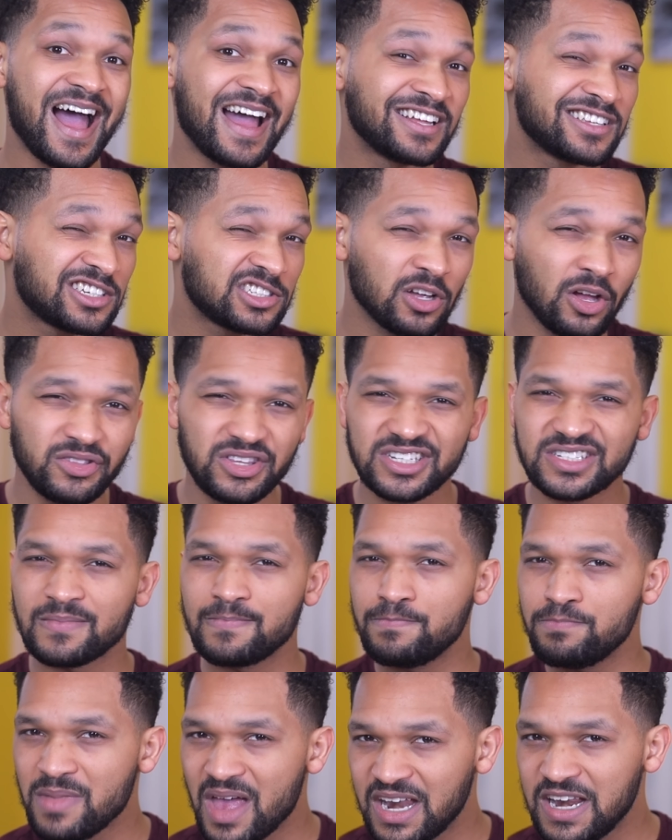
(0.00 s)
I installed as
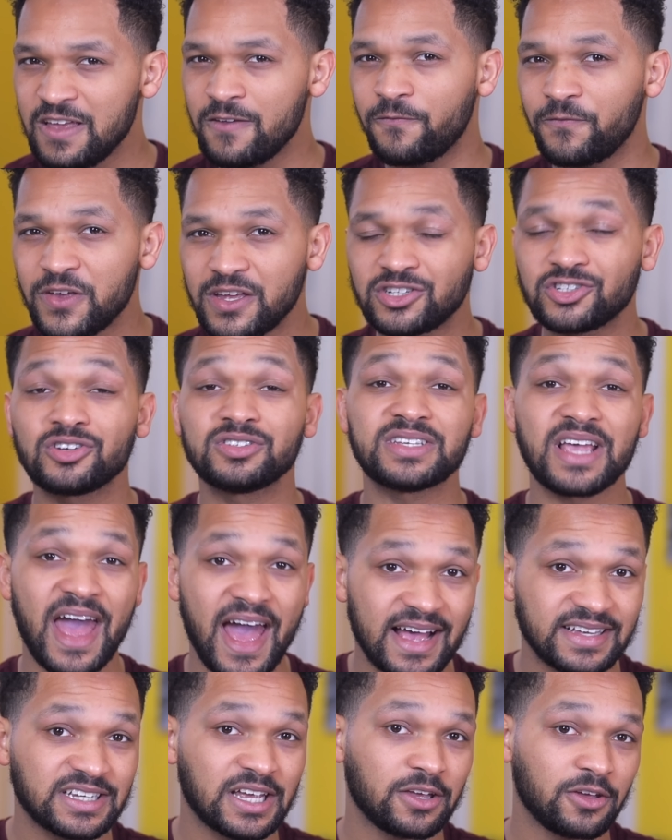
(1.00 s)
many many features
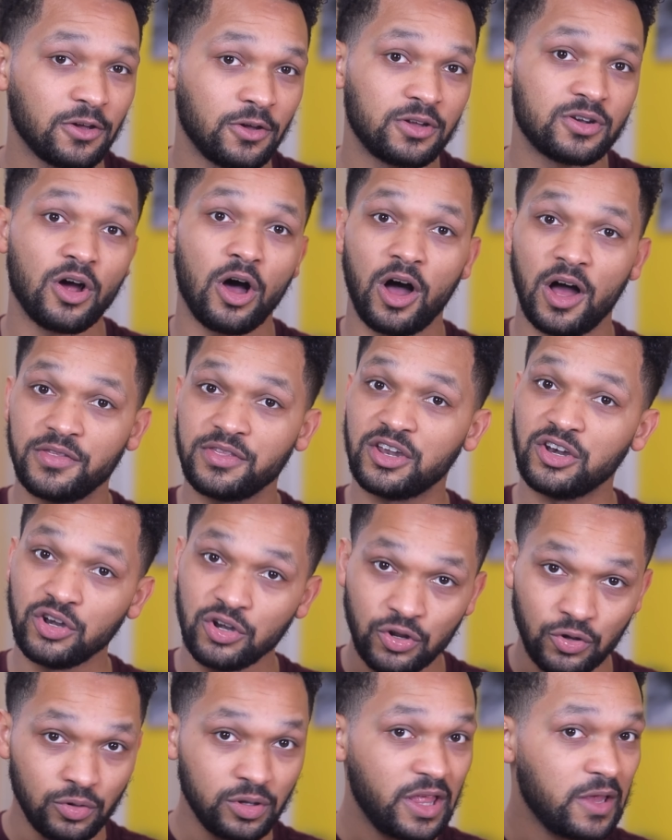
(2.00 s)
as I could on the
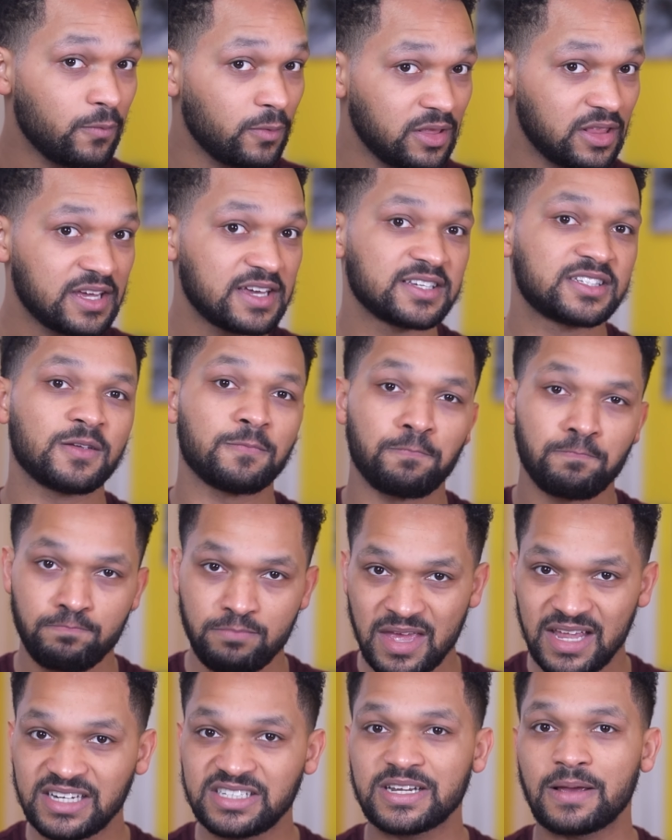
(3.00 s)
newly released
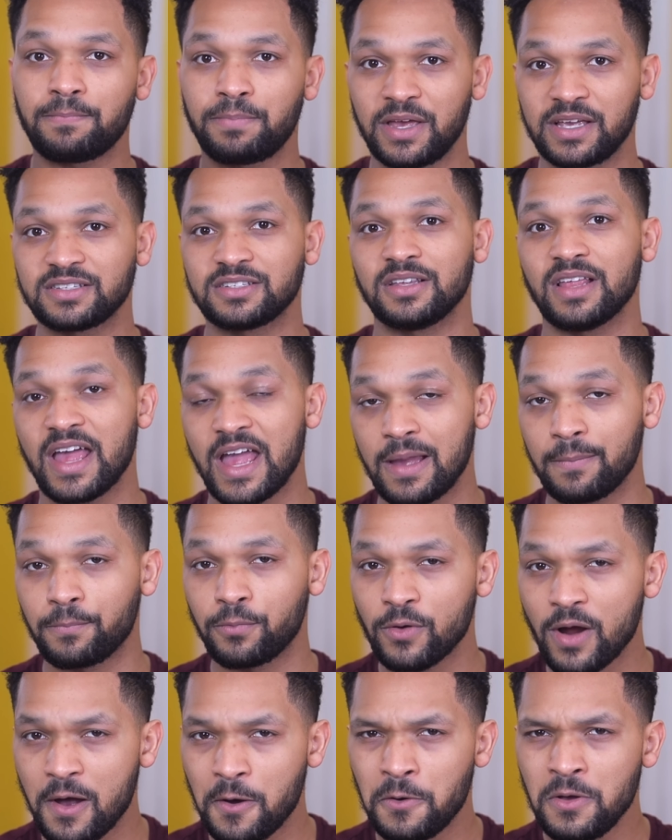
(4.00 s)
Mint Pixel 8
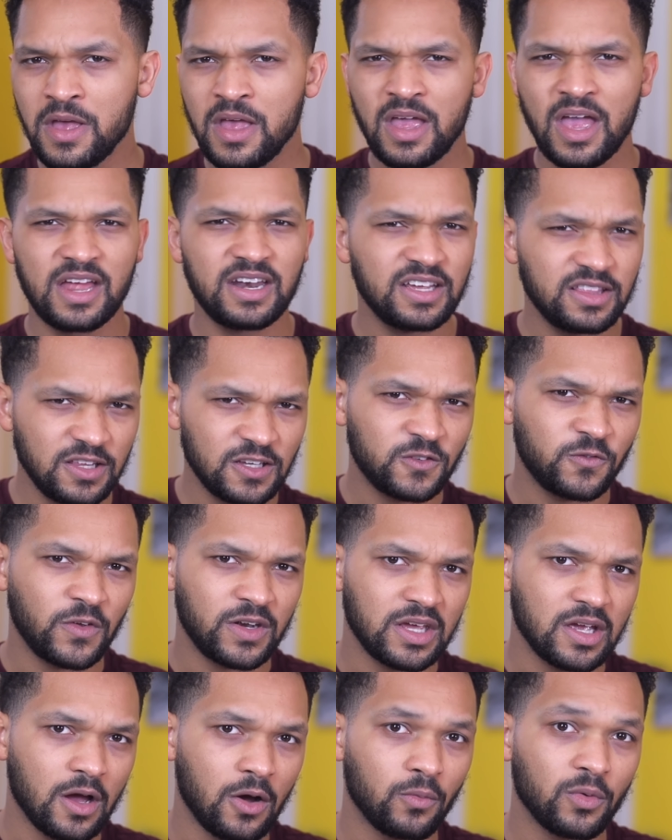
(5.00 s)
Pro, and in this
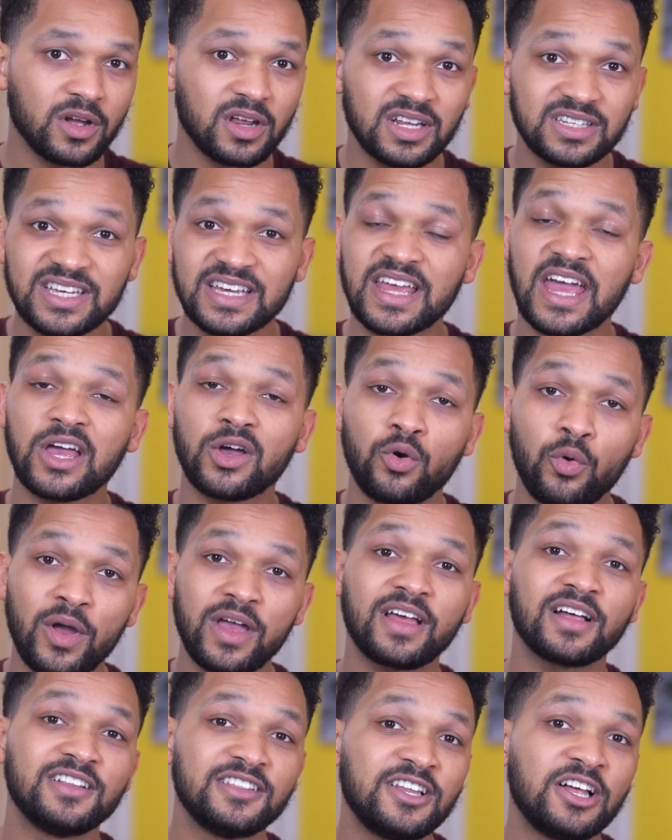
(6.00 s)
video, we're going to take a
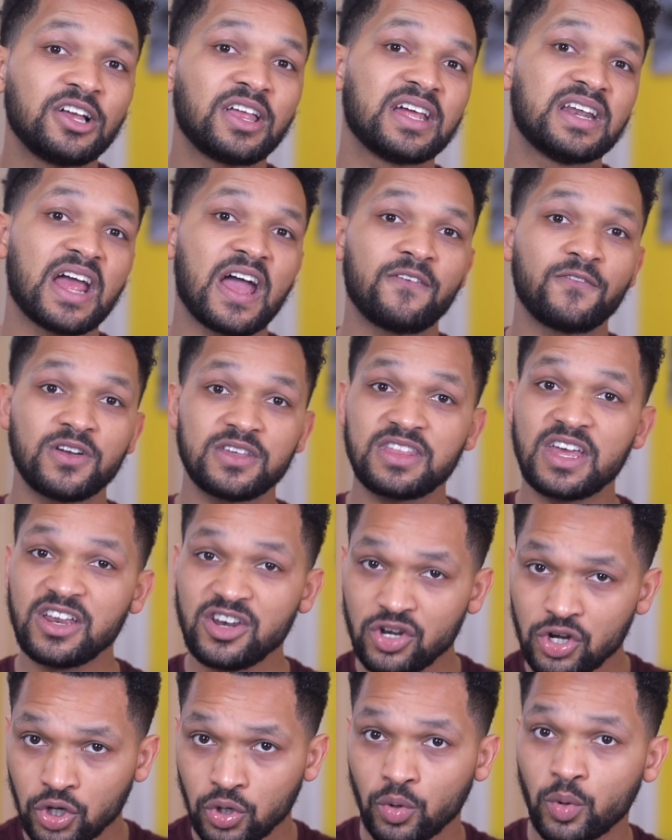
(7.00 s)
quick look at
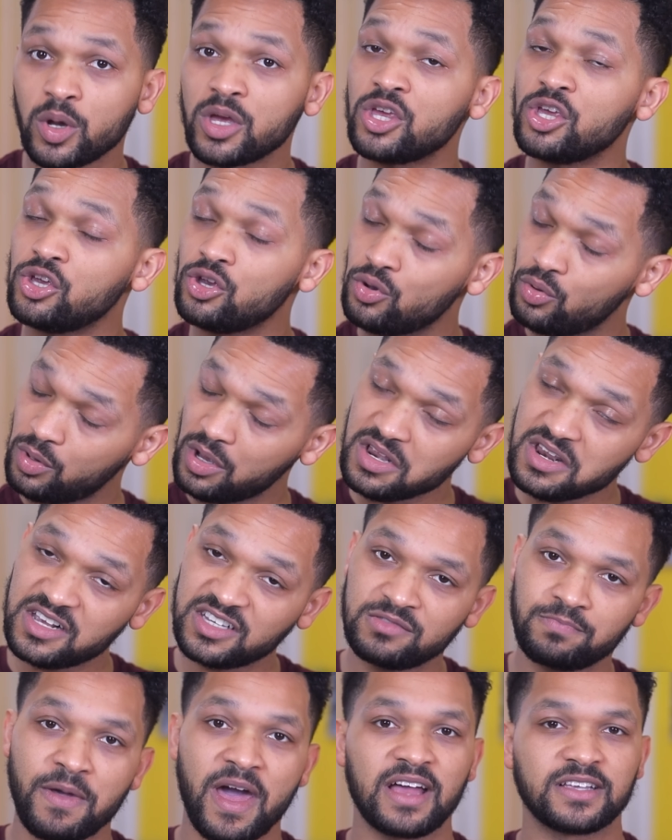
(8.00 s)
everything new you can
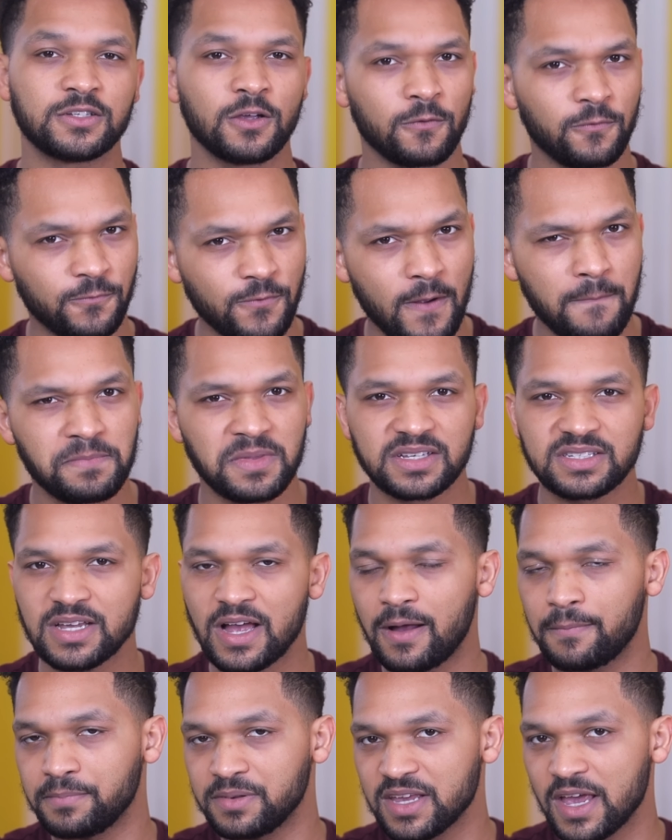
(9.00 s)
expect from this
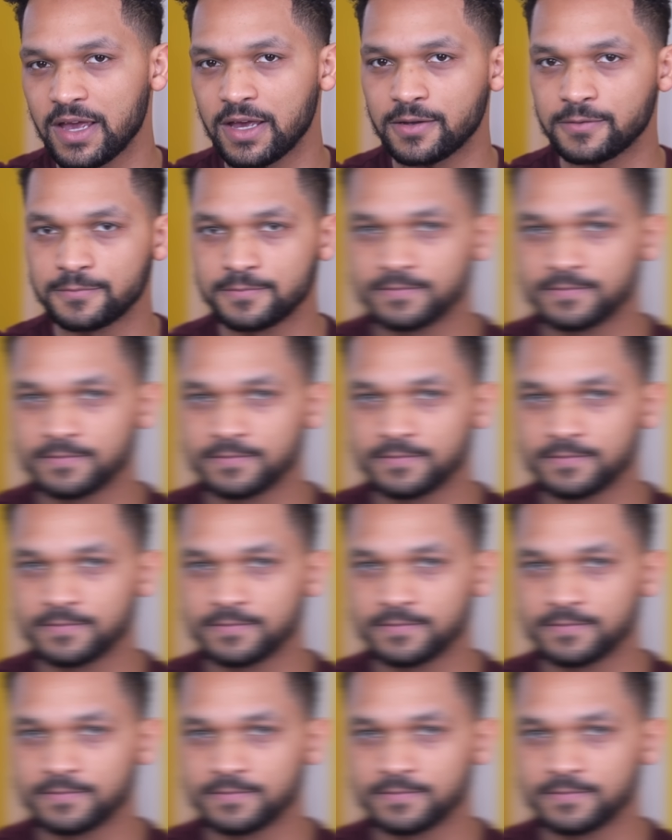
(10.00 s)
update.